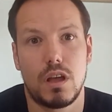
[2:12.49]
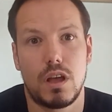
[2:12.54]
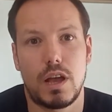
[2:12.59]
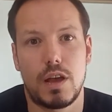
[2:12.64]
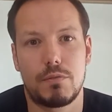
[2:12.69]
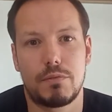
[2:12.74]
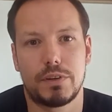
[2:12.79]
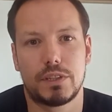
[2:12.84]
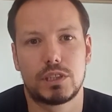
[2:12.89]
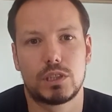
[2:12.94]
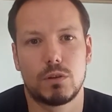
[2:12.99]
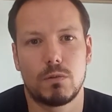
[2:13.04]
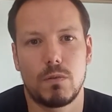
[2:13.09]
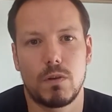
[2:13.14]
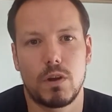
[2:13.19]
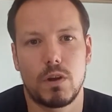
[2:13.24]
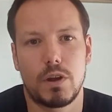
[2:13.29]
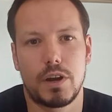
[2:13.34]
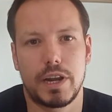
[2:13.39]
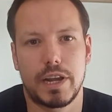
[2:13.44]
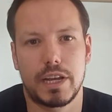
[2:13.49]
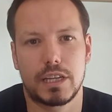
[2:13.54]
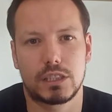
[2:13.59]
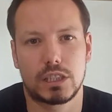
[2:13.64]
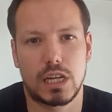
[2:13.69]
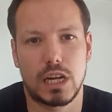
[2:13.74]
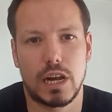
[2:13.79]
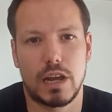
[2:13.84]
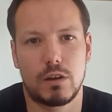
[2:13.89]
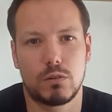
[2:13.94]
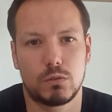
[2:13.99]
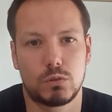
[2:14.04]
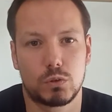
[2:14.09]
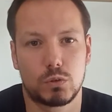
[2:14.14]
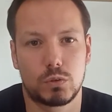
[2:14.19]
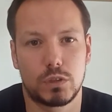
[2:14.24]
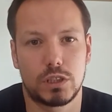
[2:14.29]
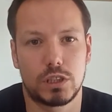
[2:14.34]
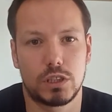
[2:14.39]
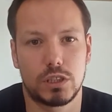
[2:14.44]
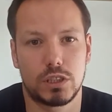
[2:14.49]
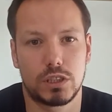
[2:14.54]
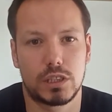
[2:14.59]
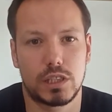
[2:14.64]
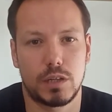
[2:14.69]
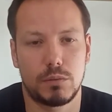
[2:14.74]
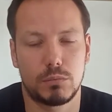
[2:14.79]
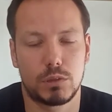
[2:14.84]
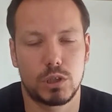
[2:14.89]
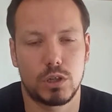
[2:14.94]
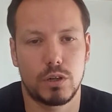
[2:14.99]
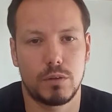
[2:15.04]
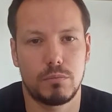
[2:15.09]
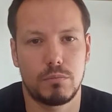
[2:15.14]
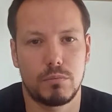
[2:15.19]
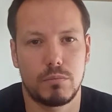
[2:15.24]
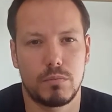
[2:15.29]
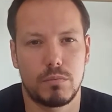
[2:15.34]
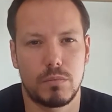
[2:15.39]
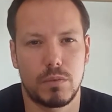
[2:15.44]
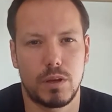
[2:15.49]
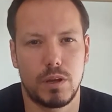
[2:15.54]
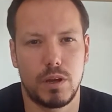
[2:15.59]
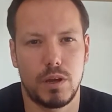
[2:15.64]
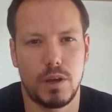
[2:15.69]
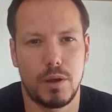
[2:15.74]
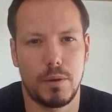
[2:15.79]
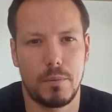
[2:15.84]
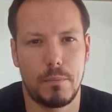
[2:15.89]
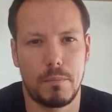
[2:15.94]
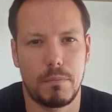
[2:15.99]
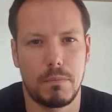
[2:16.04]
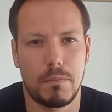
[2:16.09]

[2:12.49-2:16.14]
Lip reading: Every Silver Lining Has a Cloud was written at the same time, and